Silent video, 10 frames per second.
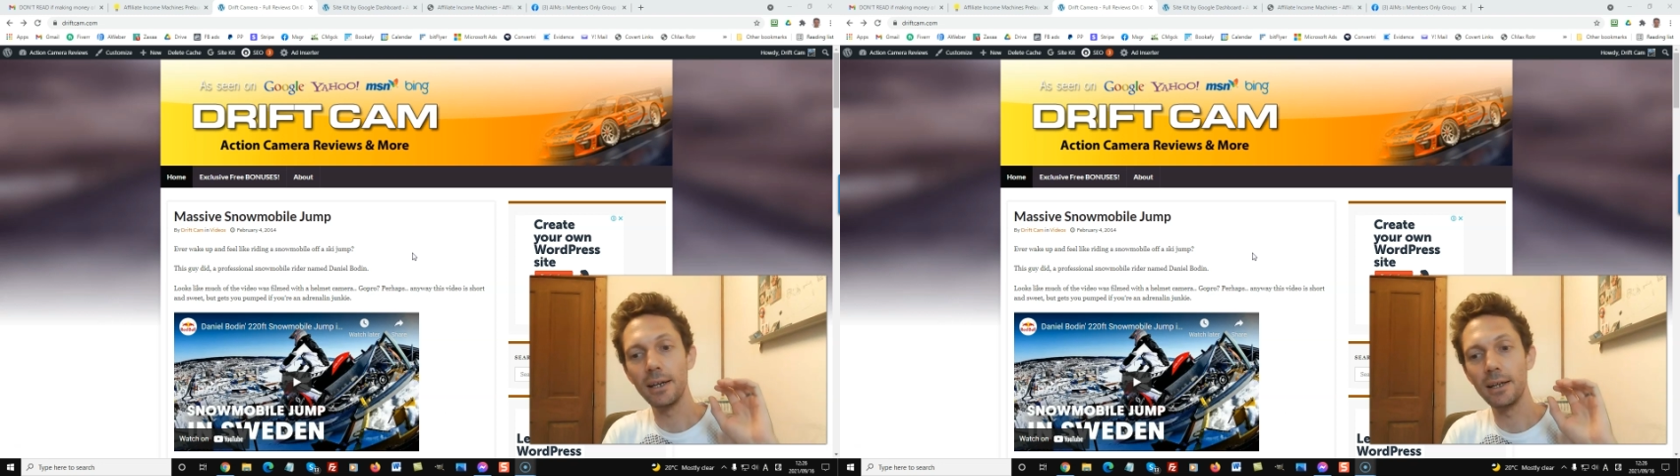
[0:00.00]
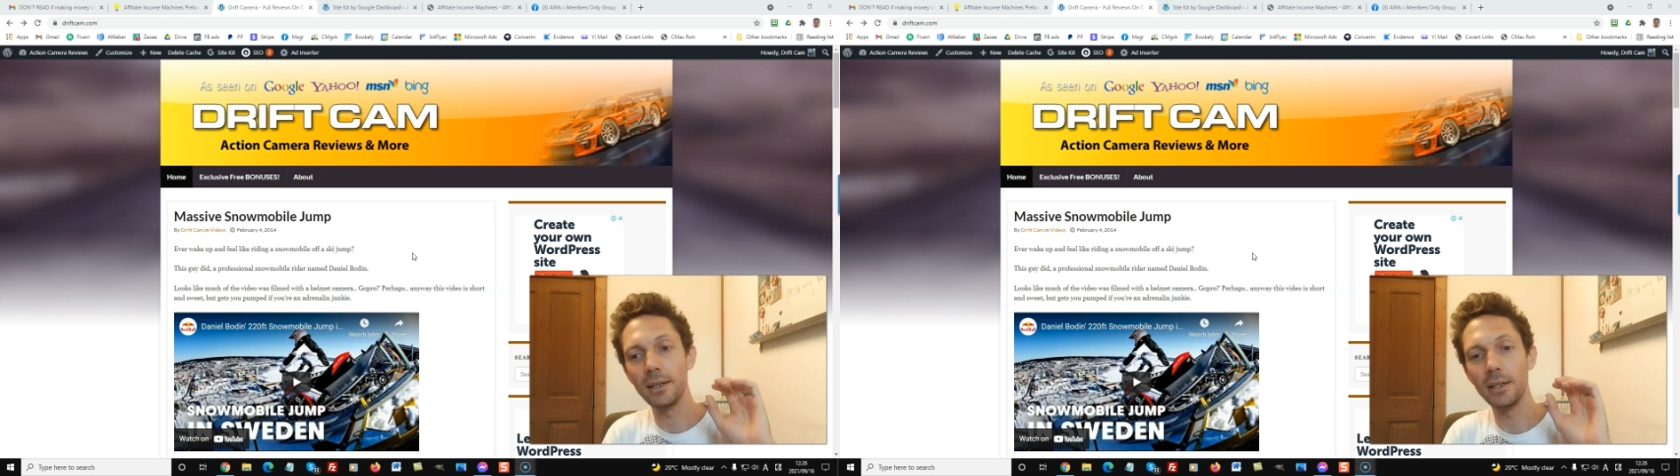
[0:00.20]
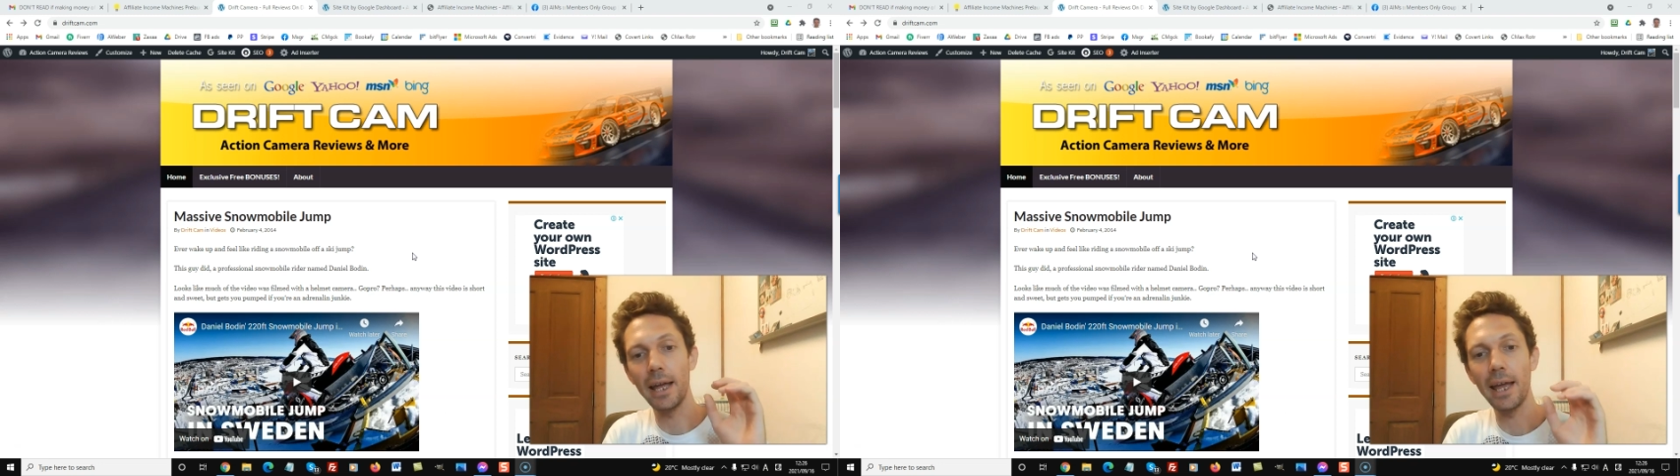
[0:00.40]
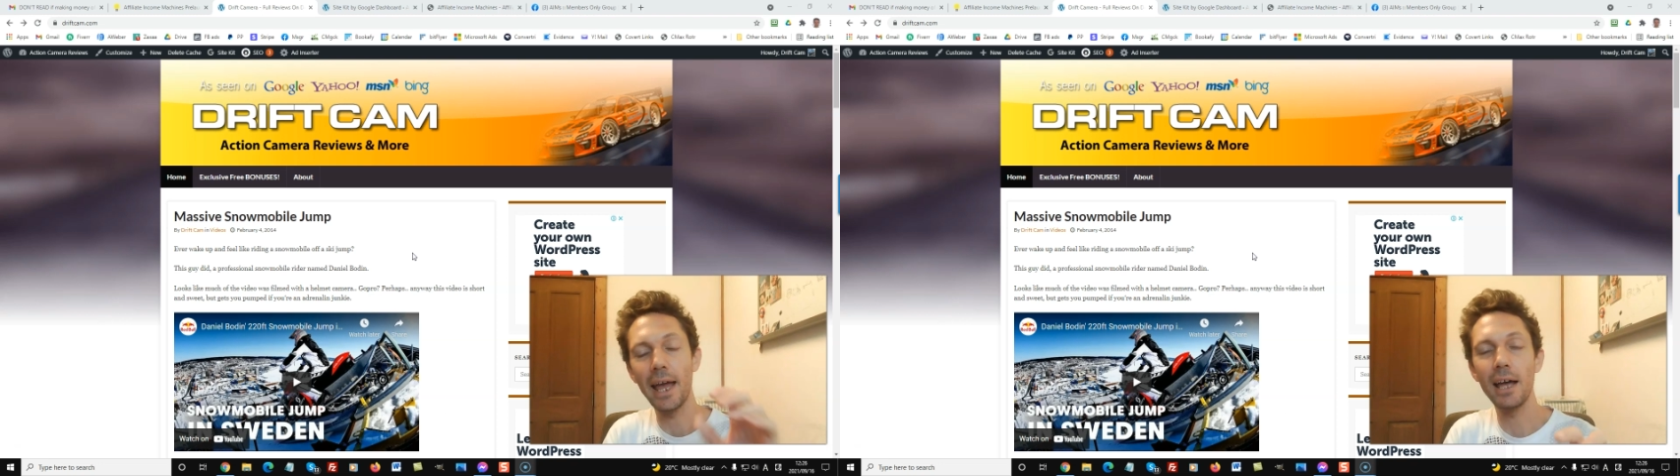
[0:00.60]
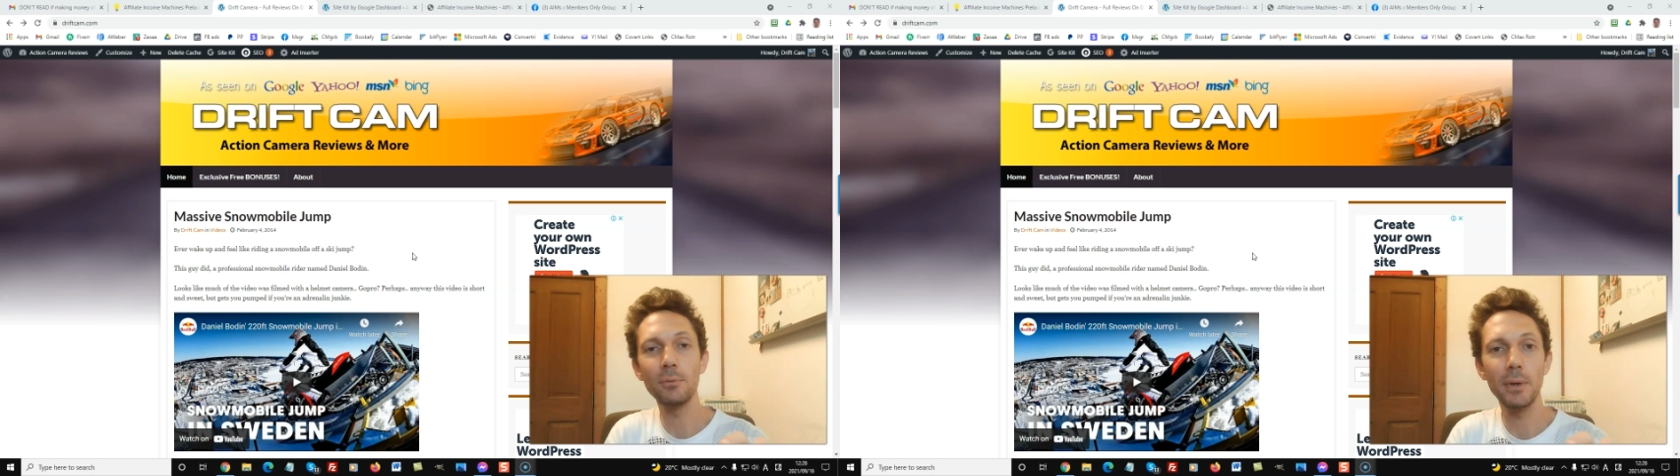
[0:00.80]

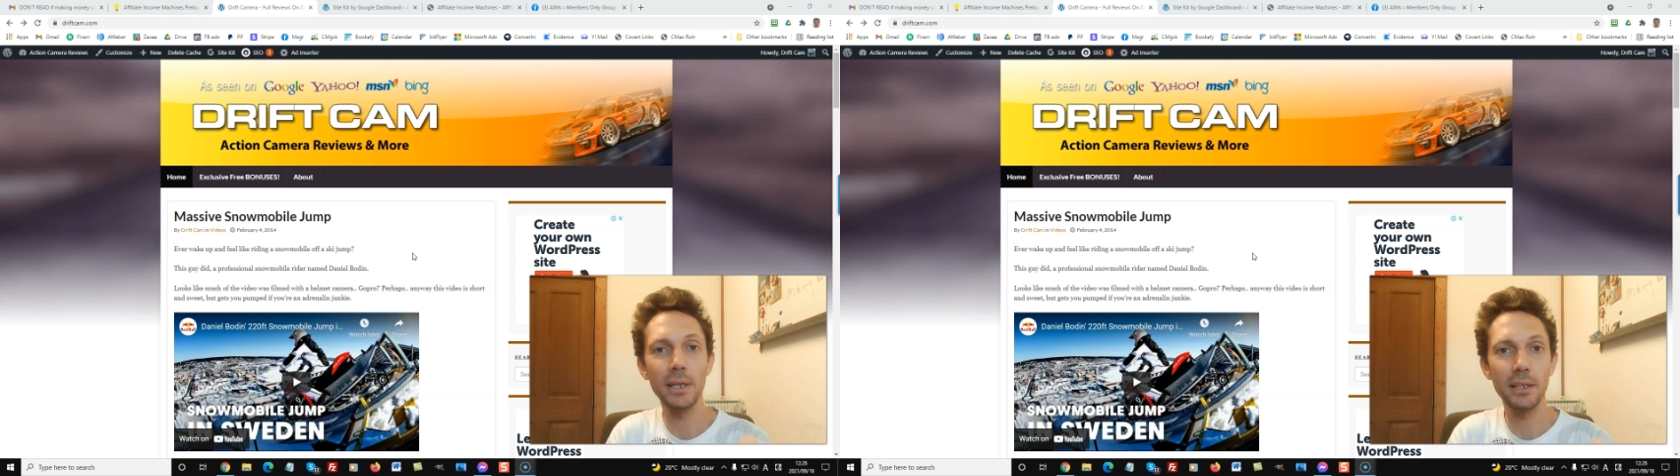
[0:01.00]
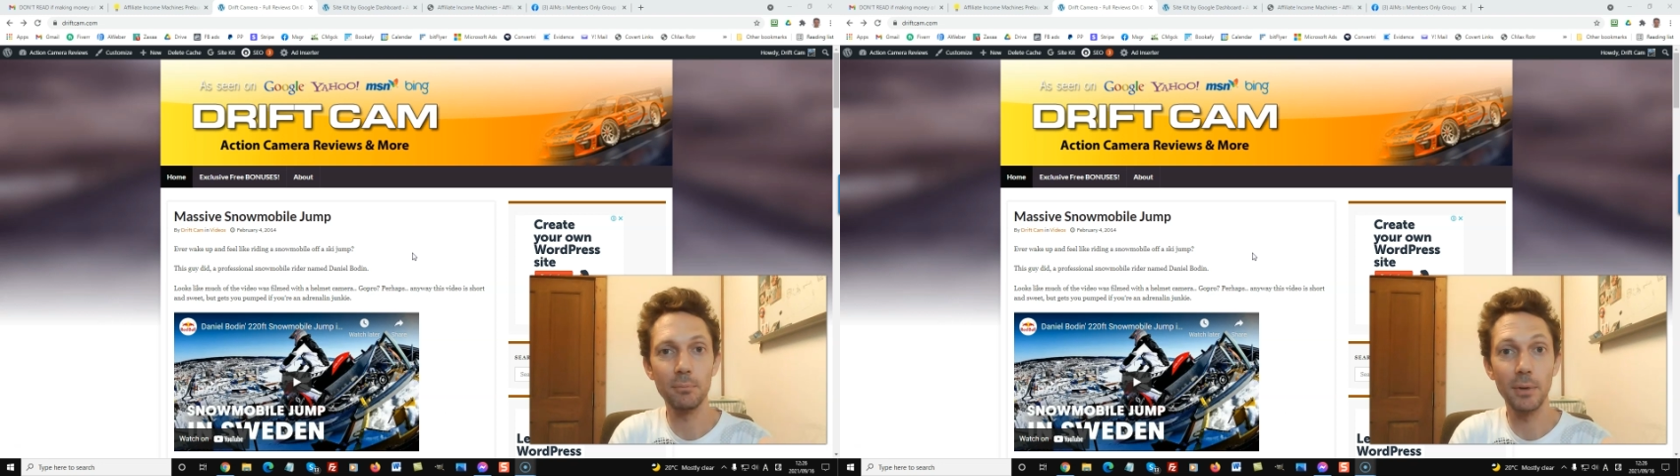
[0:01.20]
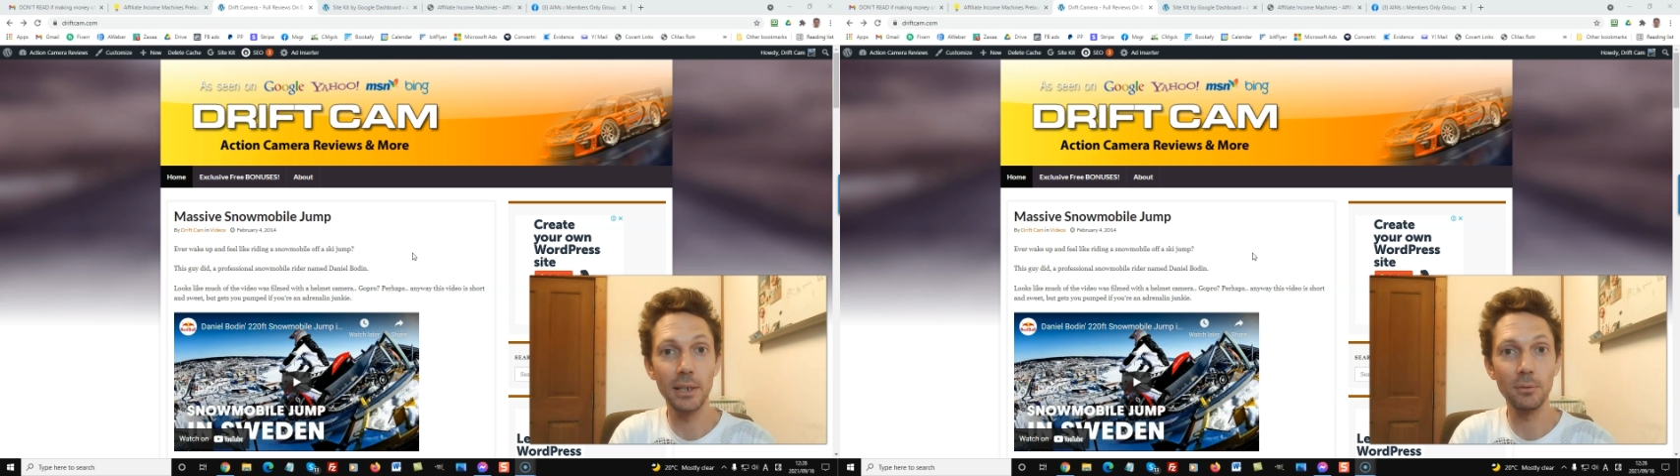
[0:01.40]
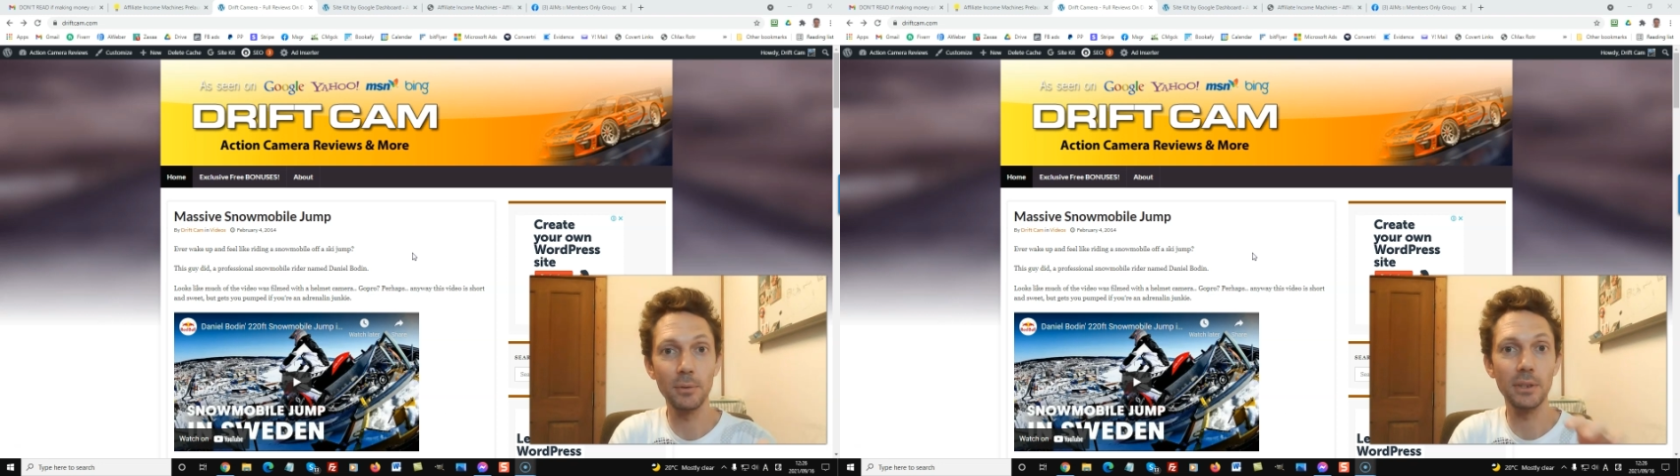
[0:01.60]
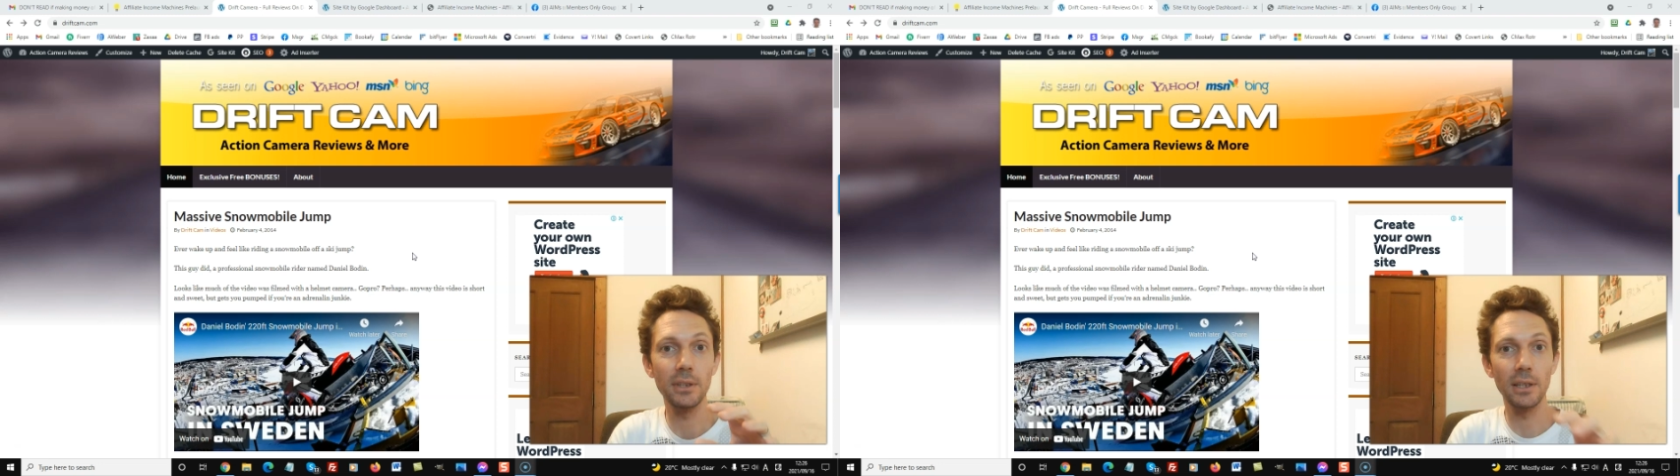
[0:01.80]
how to make
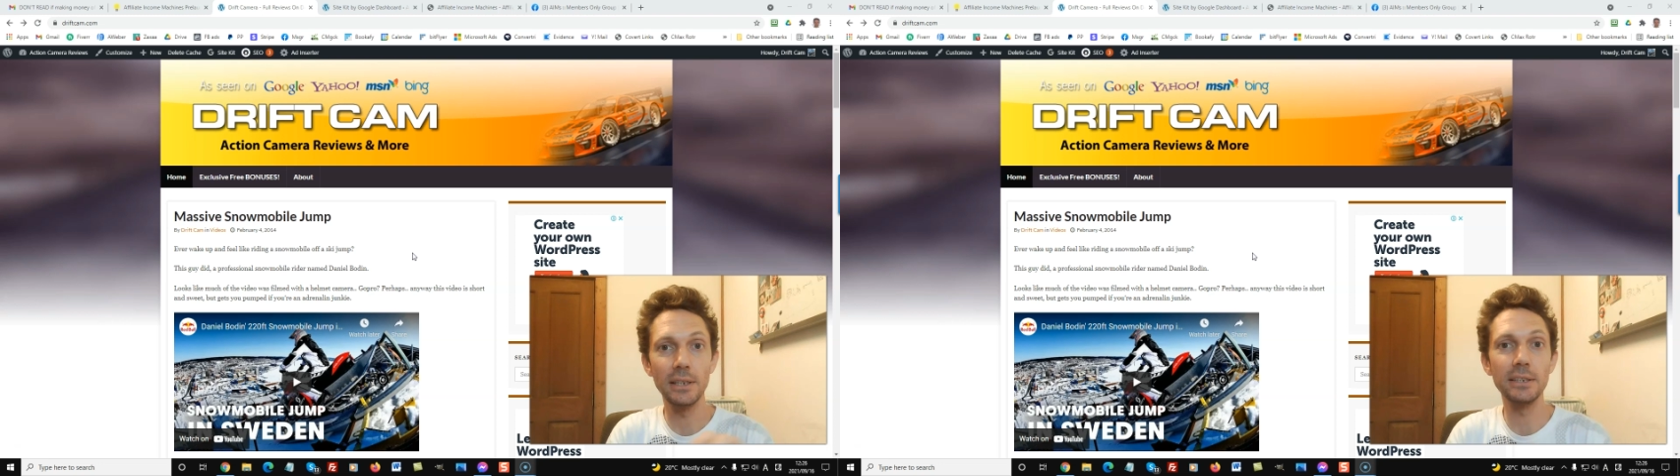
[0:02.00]
money with